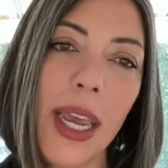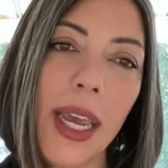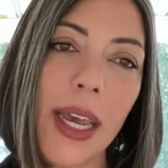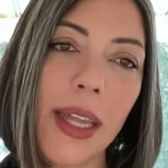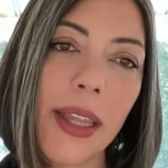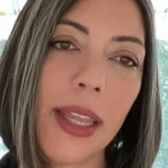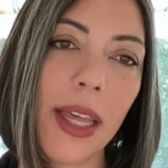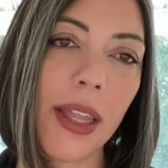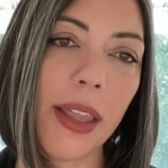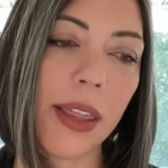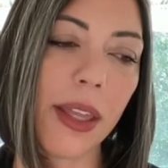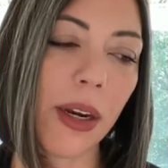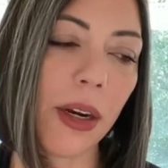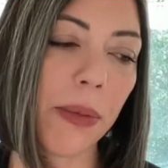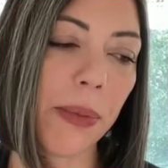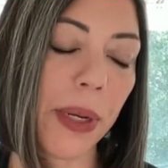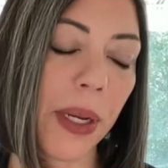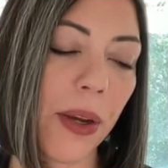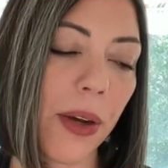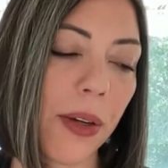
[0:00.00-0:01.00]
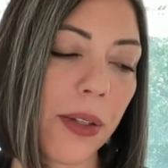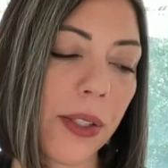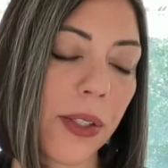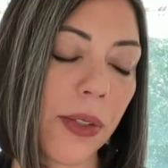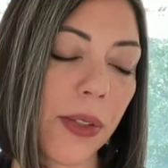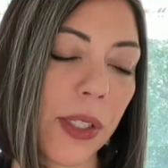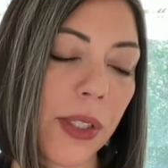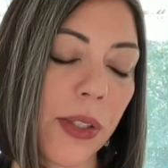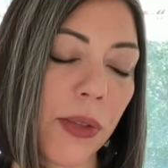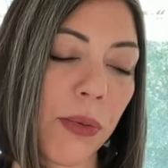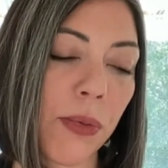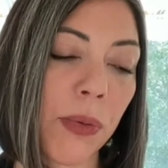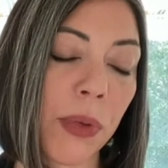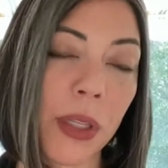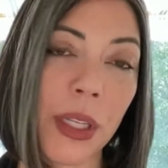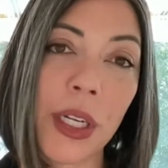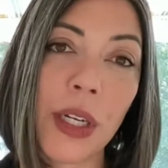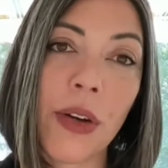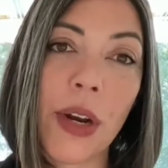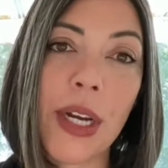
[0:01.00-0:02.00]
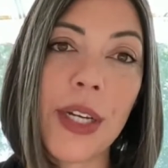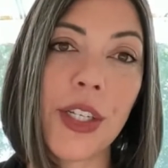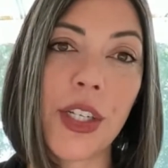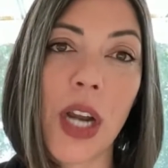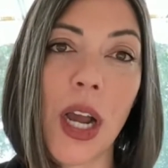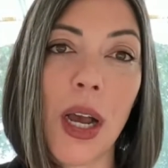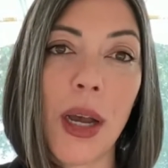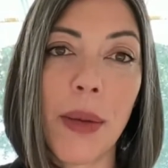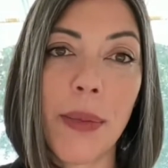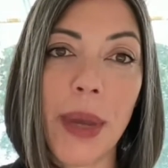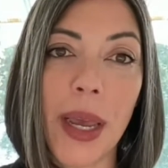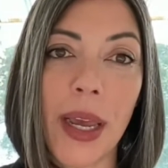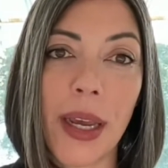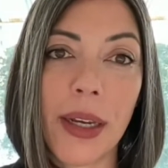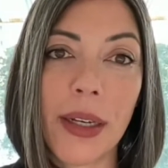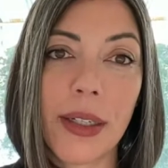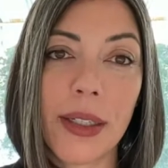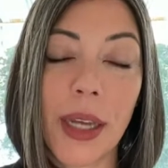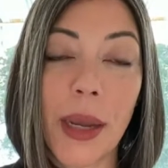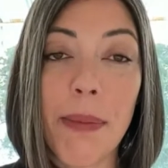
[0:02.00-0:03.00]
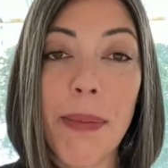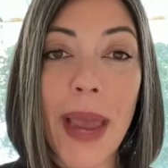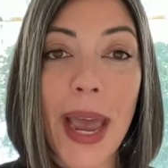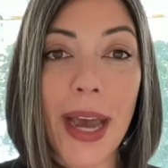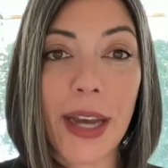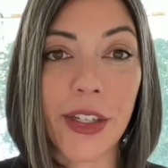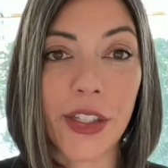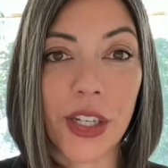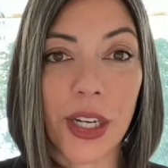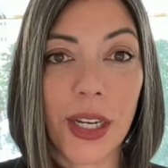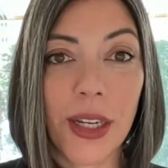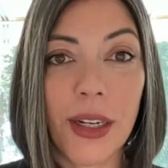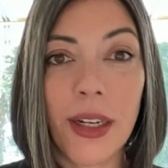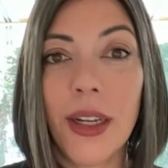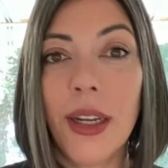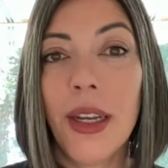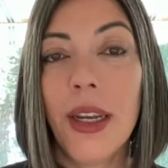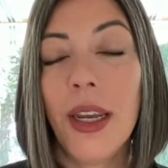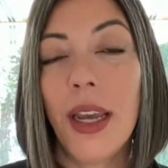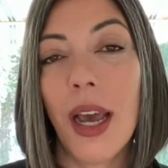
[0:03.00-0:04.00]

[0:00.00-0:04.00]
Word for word: And that therapy also does a really great job at compassion.